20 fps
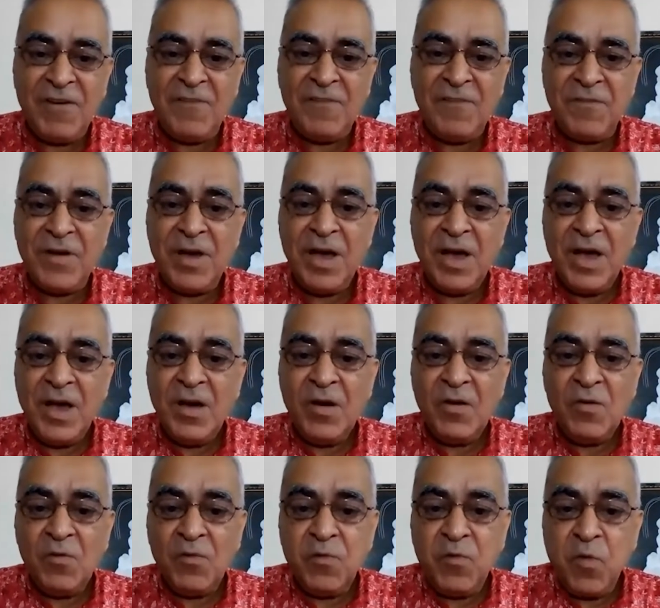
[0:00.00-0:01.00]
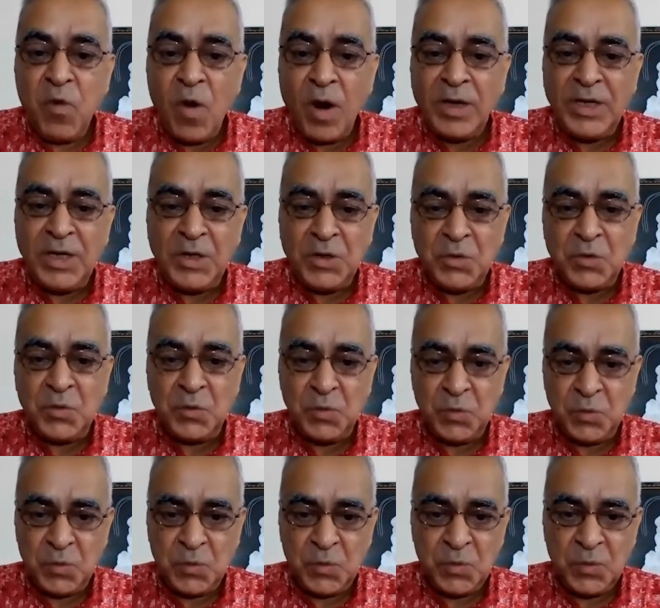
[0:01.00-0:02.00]
of
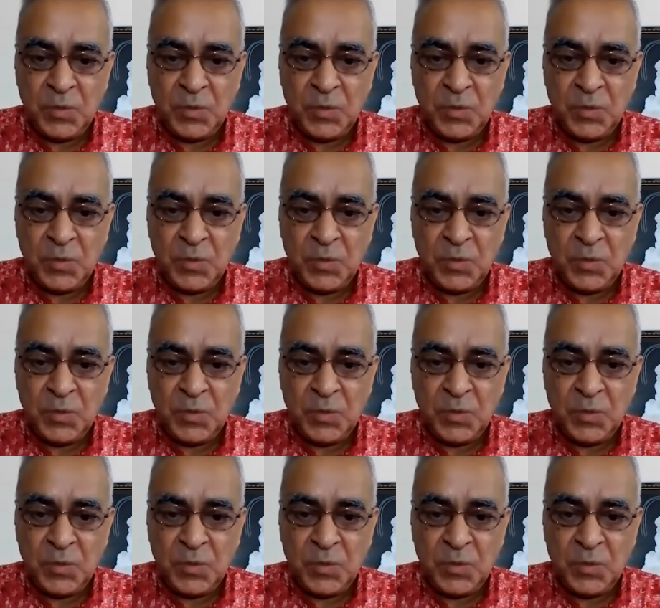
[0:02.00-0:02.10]
42